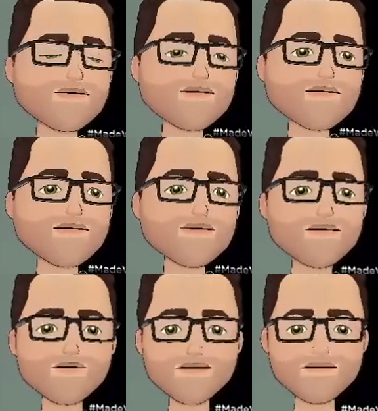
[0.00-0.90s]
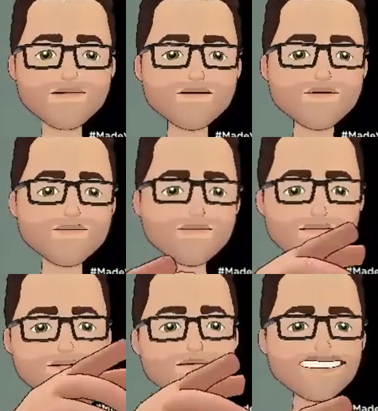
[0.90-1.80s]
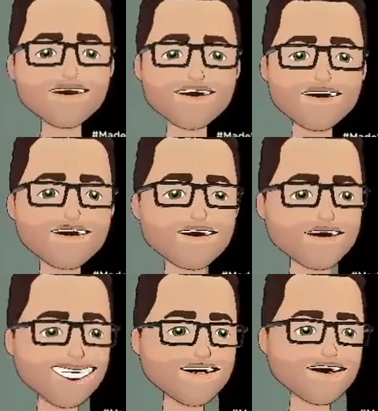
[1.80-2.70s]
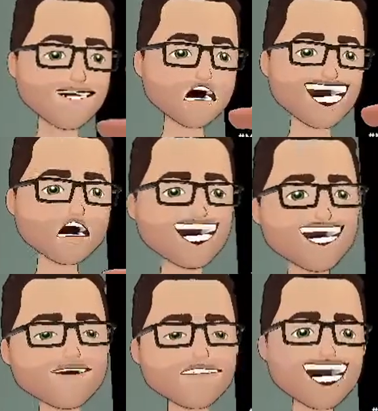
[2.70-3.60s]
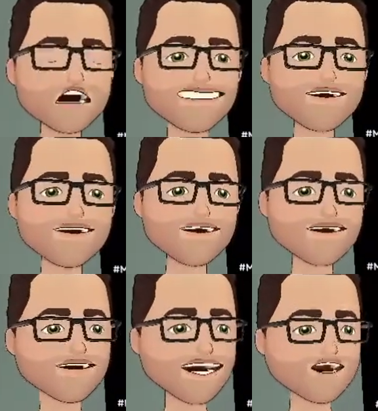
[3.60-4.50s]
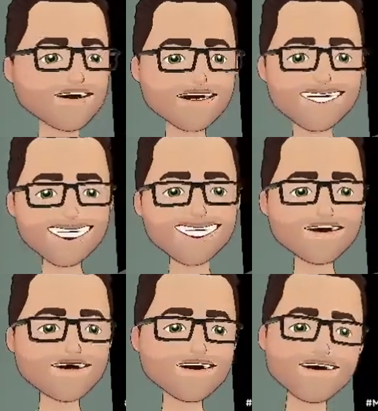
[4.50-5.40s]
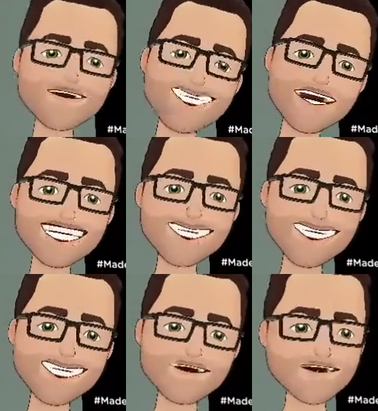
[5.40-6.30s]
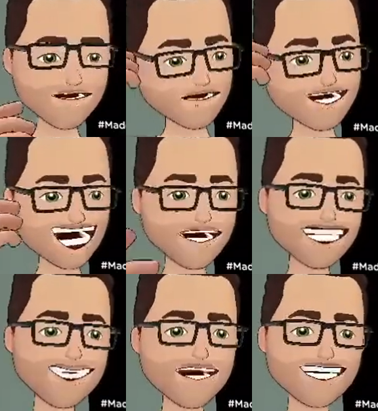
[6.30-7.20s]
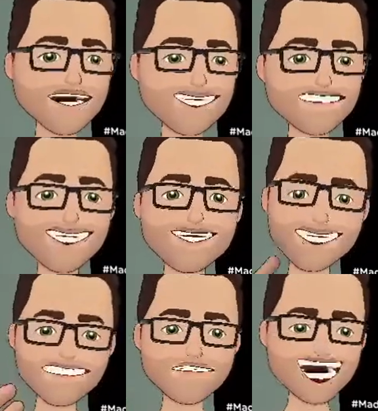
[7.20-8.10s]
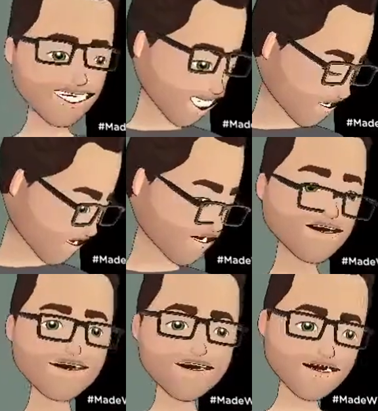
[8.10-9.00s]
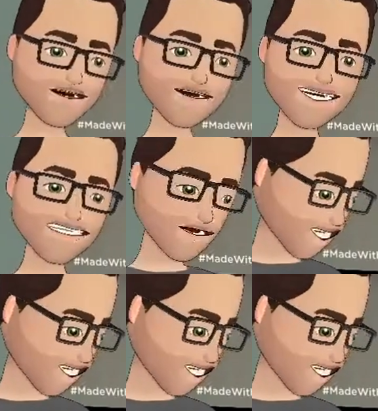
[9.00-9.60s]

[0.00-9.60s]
So you can see it playing in the background. So there's me, and there's me. That's a very strange thing to get your head around. Anyway, what happened in this is I turned the volume up.